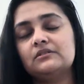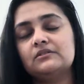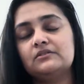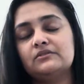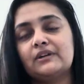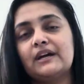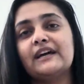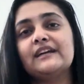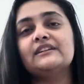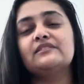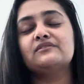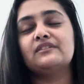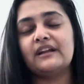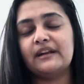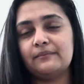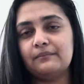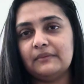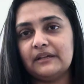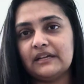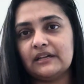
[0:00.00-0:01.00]
tried
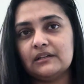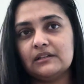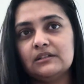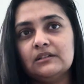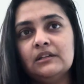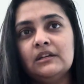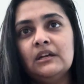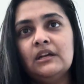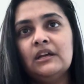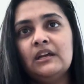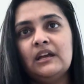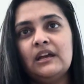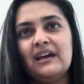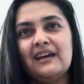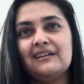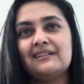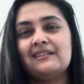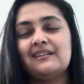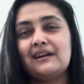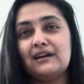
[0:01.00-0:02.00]
treadmill
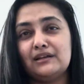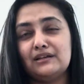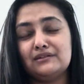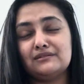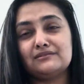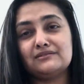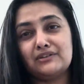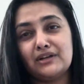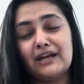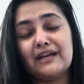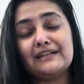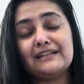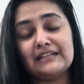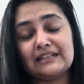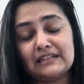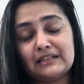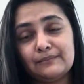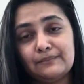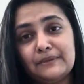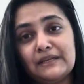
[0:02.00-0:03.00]
and I tried a
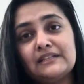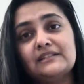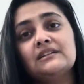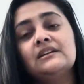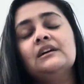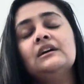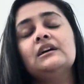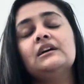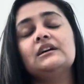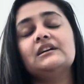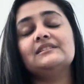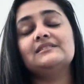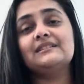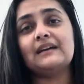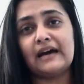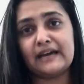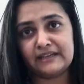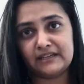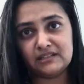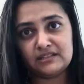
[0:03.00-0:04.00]
little bit a
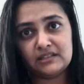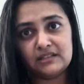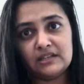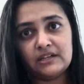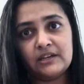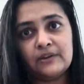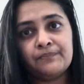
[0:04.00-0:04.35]
diet.